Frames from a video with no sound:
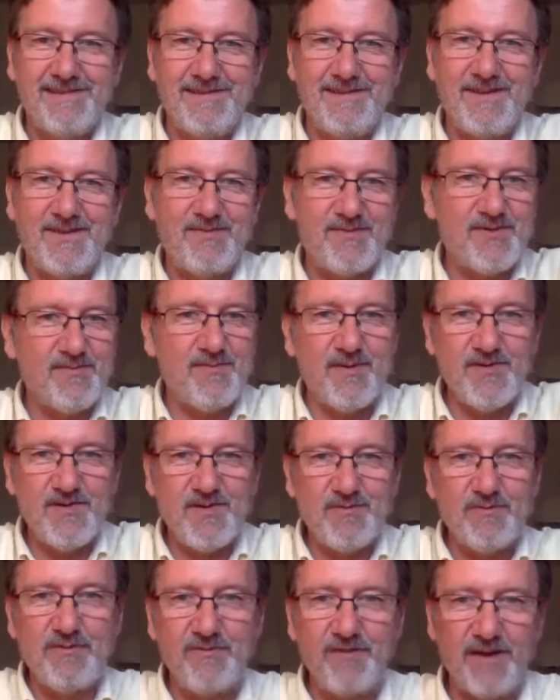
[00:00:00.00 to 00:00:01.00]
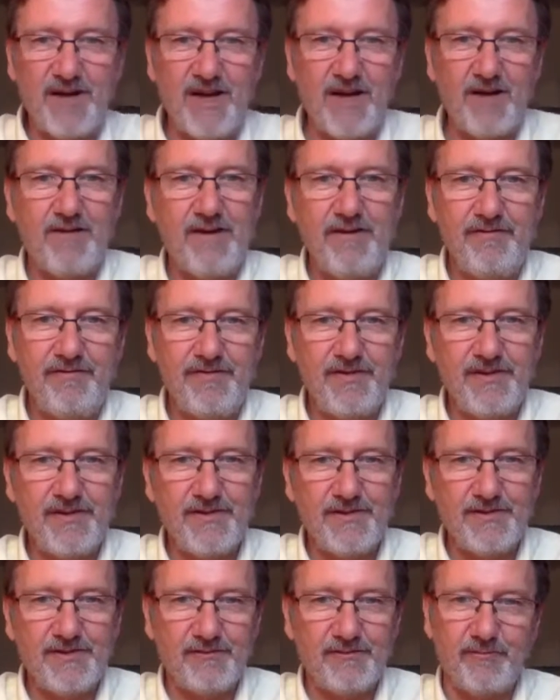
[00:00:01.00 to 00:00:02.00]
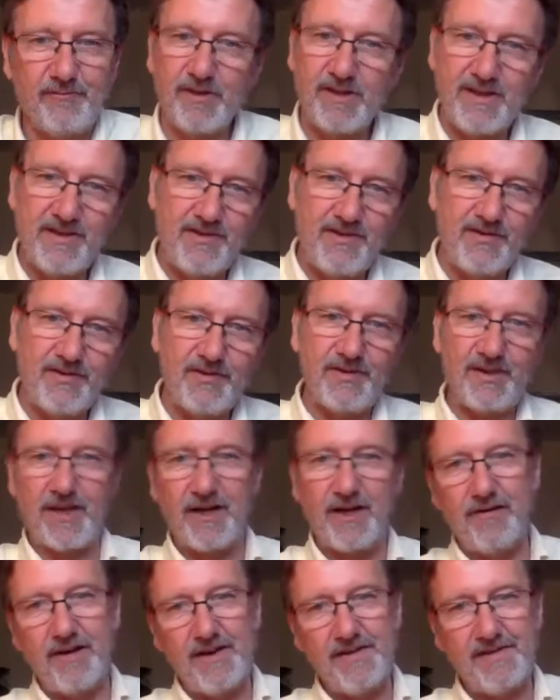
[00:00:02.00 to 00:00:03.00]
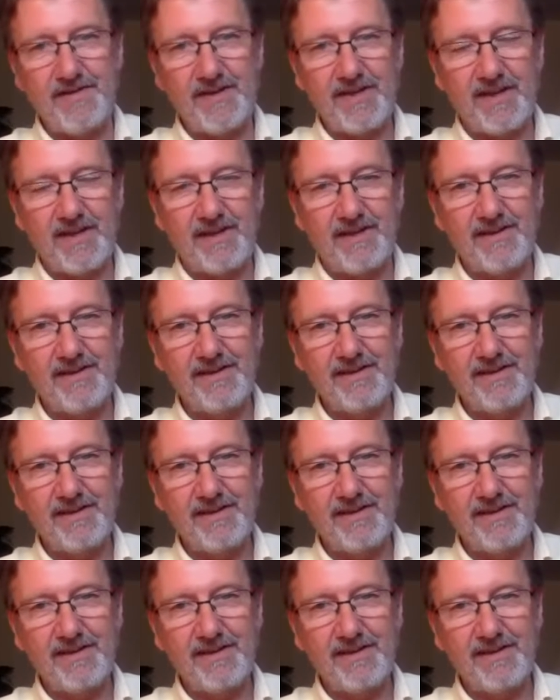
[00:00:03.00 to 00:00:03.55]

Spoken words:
is responsible for how I feel and what I do and how I think.